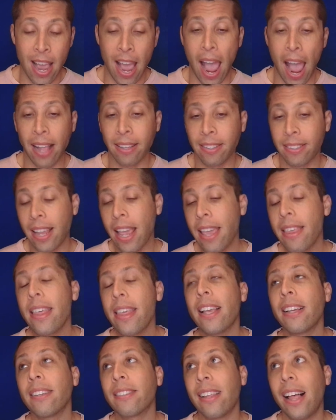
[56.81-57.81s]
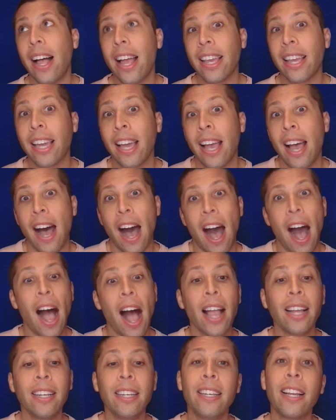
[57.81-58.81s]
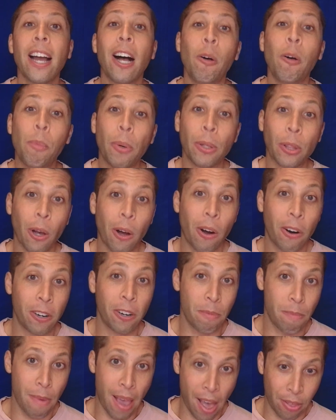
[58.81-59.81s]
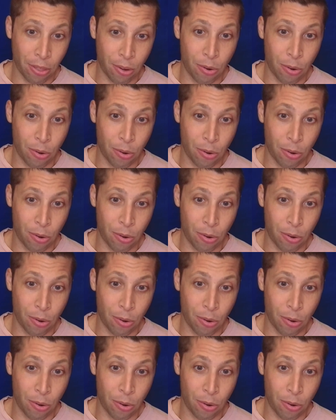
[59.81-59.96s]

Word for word: and say things like, I need help with the hard math